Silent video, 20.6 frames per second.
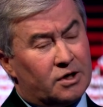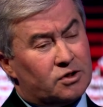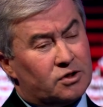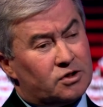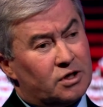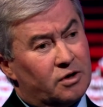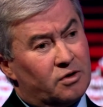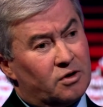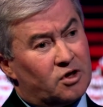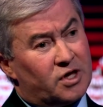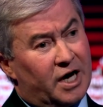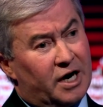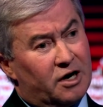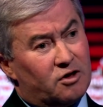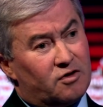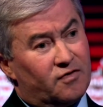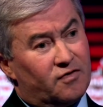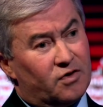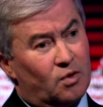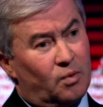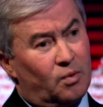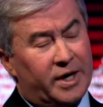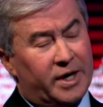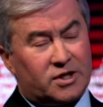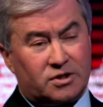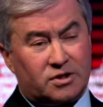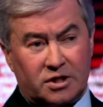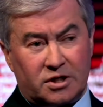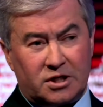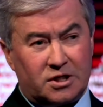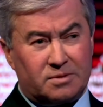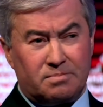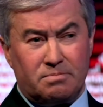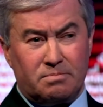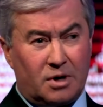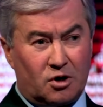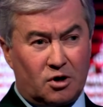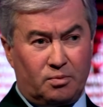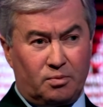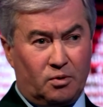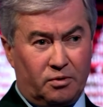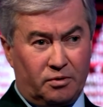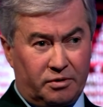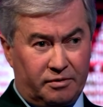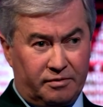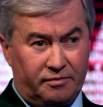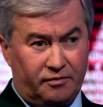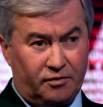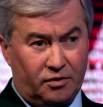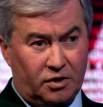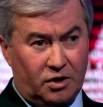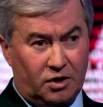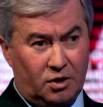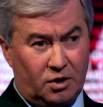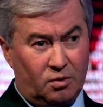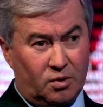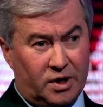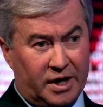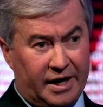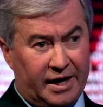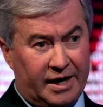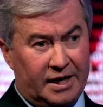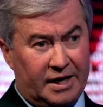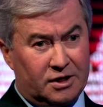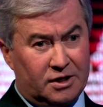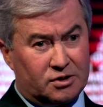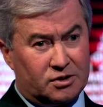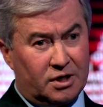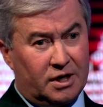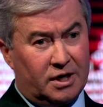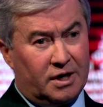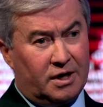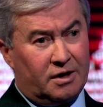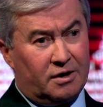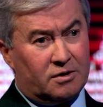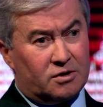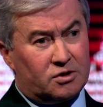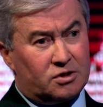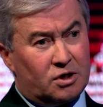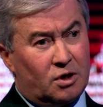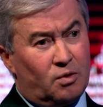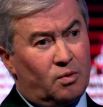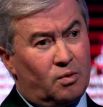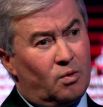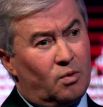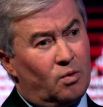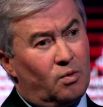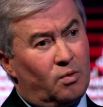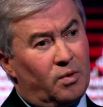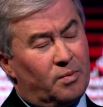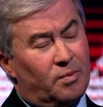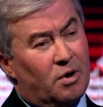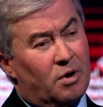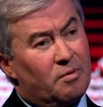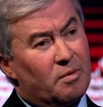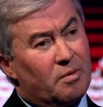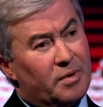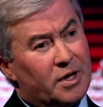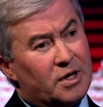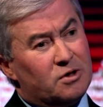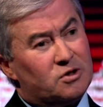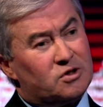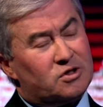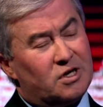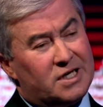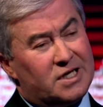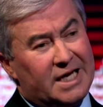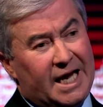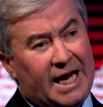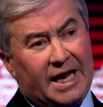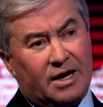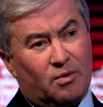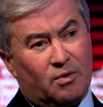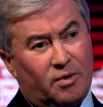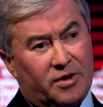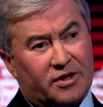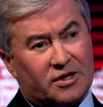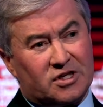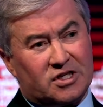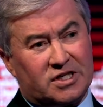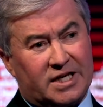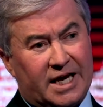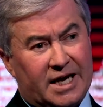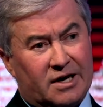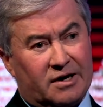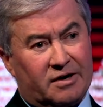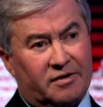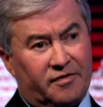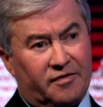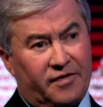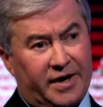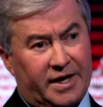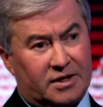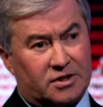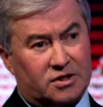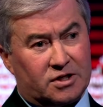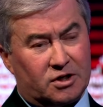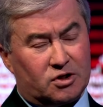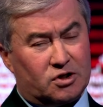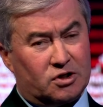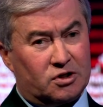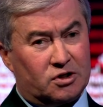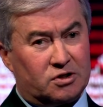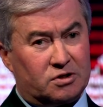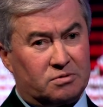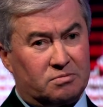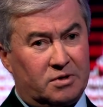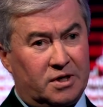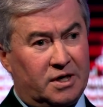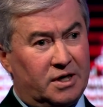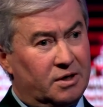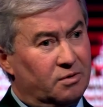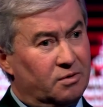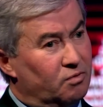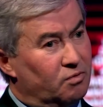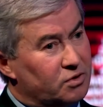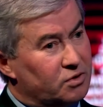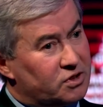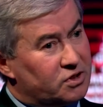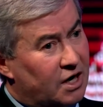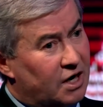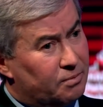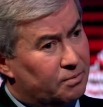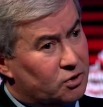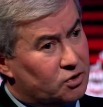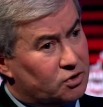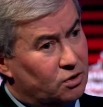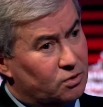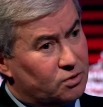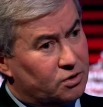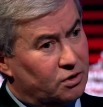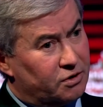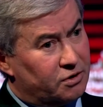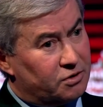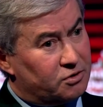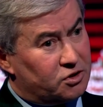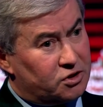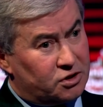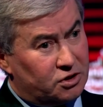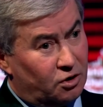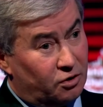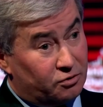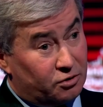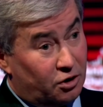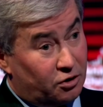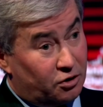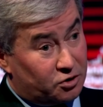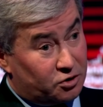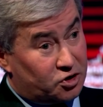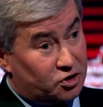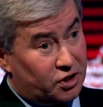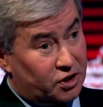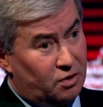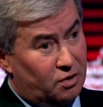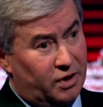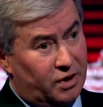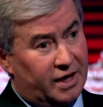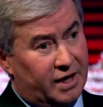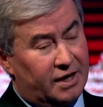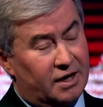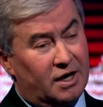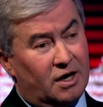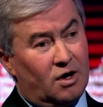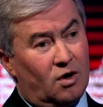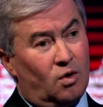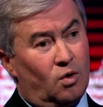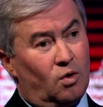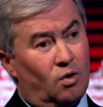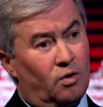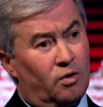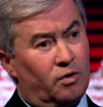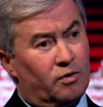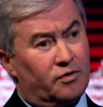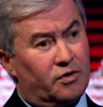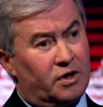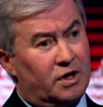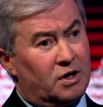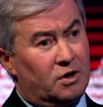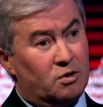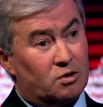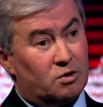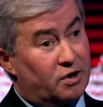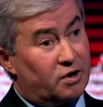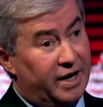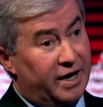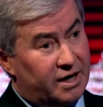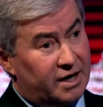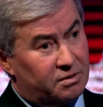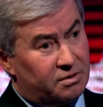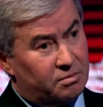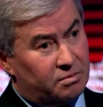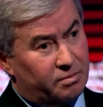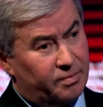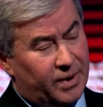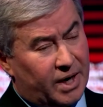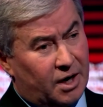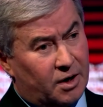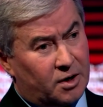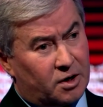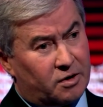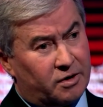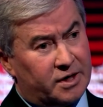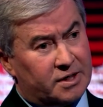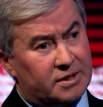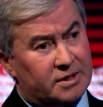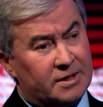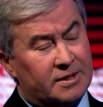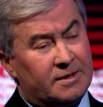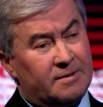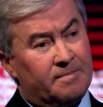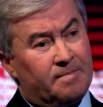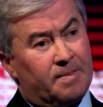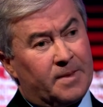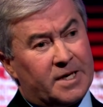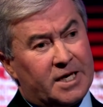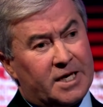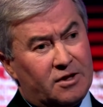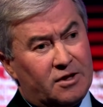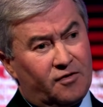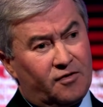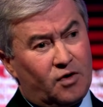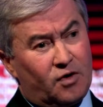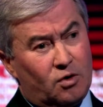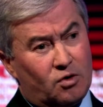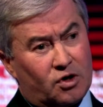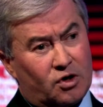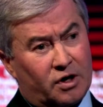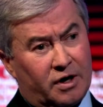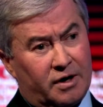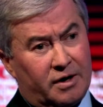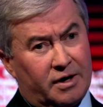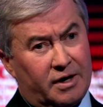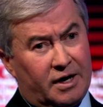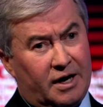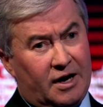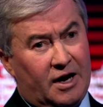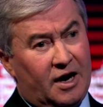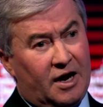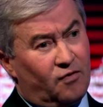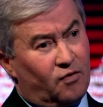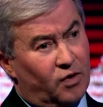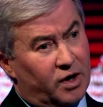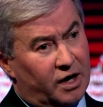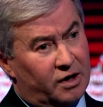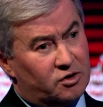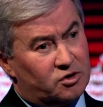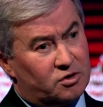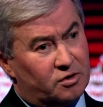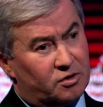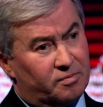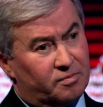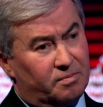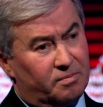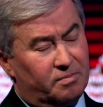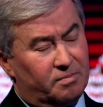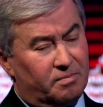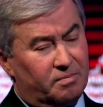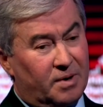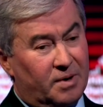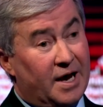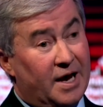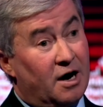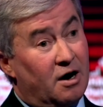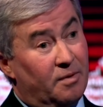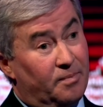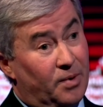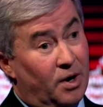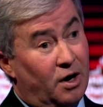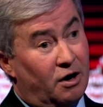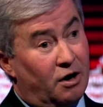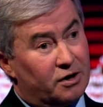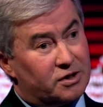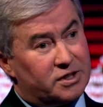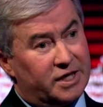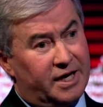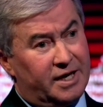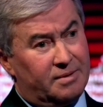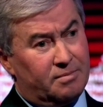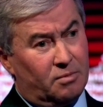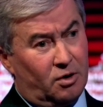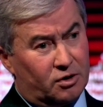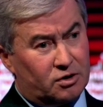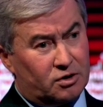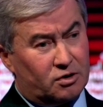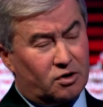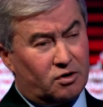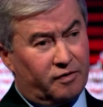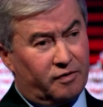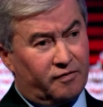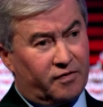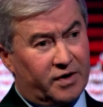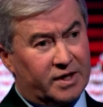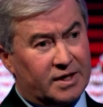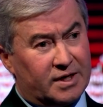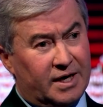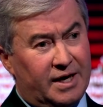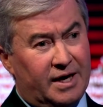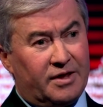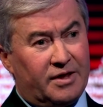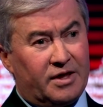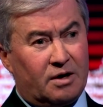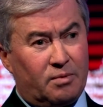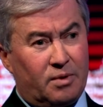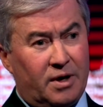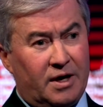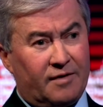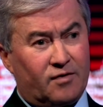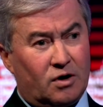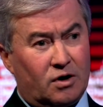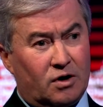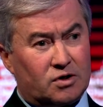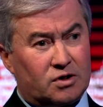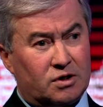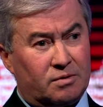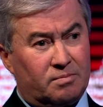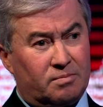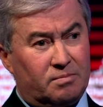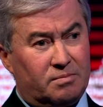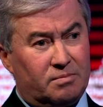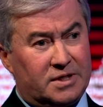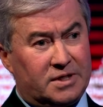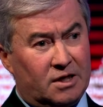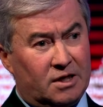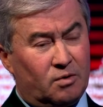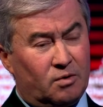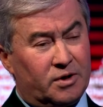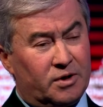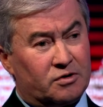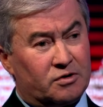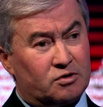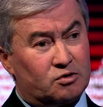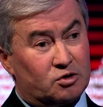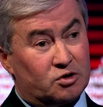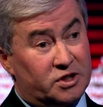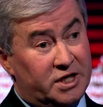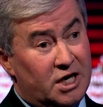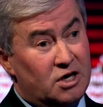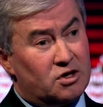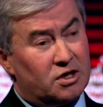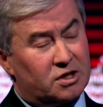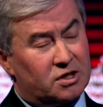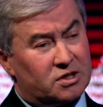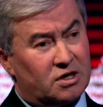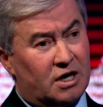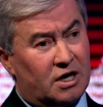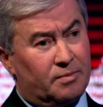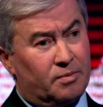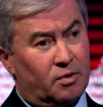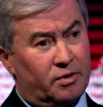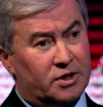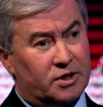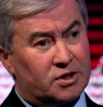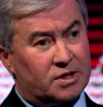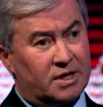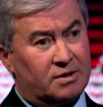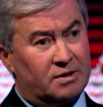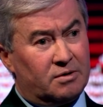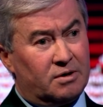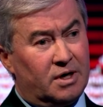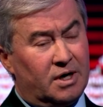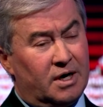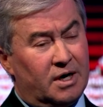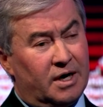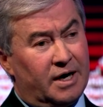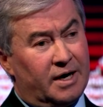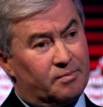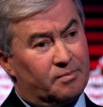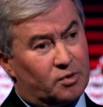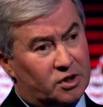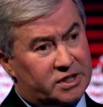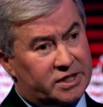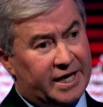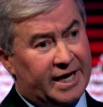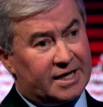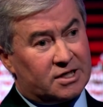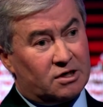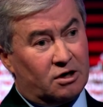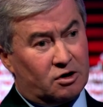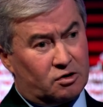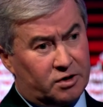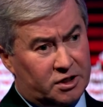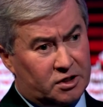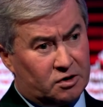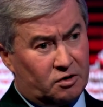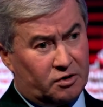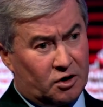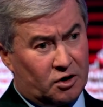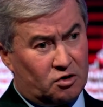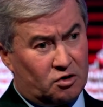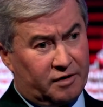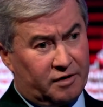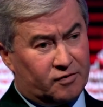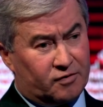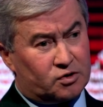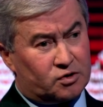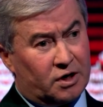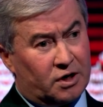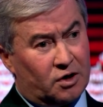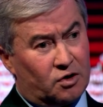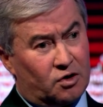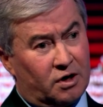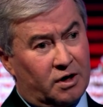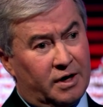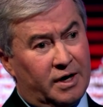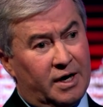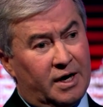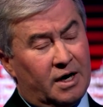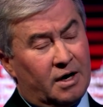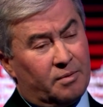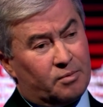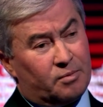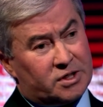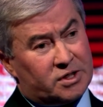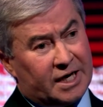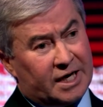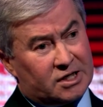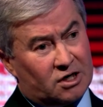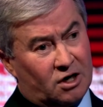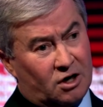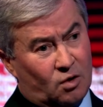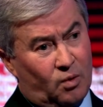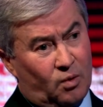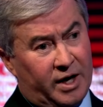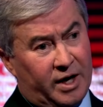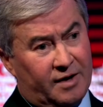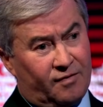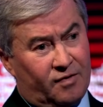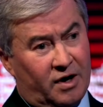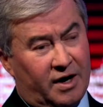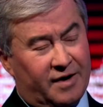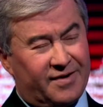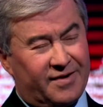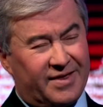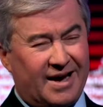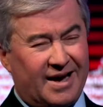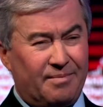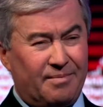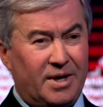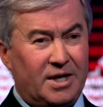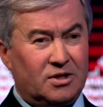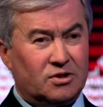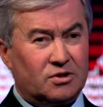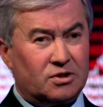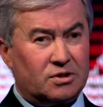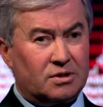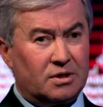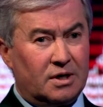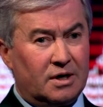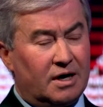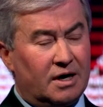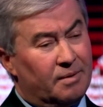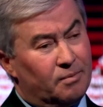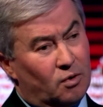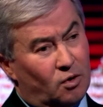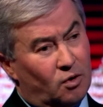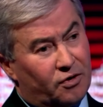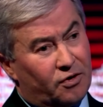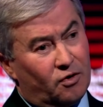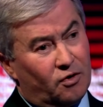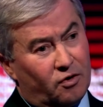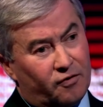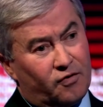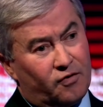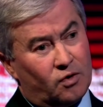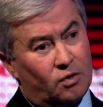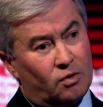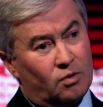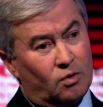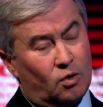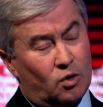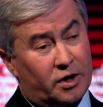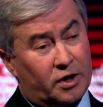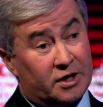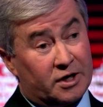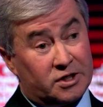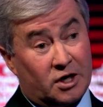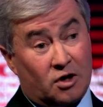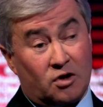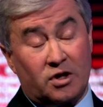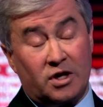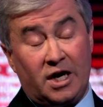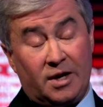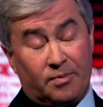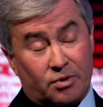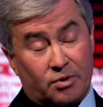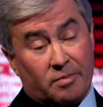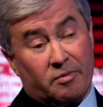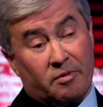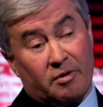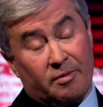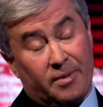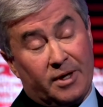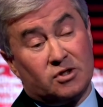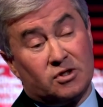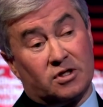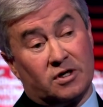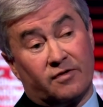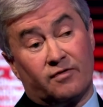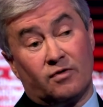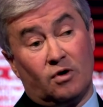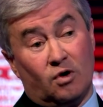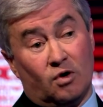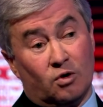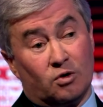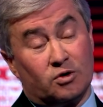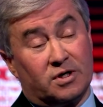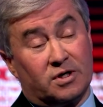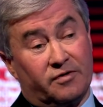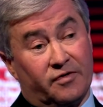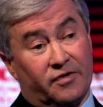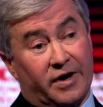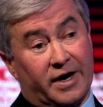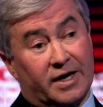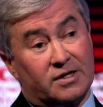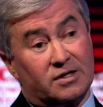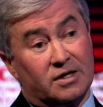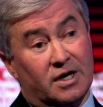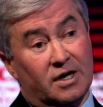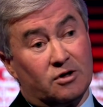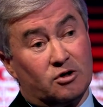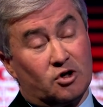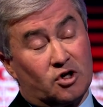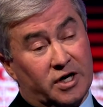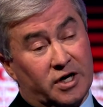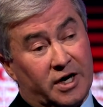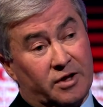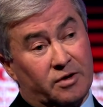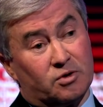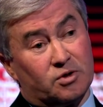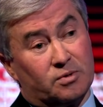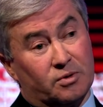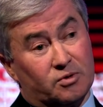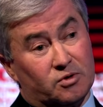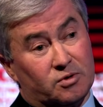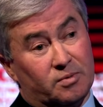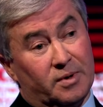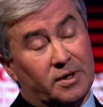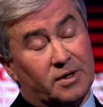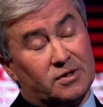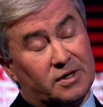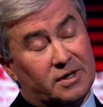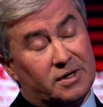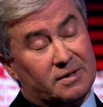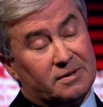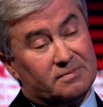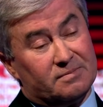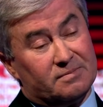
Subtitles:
So the challenge for the West, and this is much more than for the UK, is so we're probably used to dealing with a single event, such as the cyber assault on a Sony or the Ukrainian power grid. That in the future, if we're going to play our part in modern conflict, then we have got to deal with strategic cyber risk and protect our critical national infrastructure, protect our way of life. And that means a more thoughtful organisation. It probably means different laws, in fact, to share the responsibility.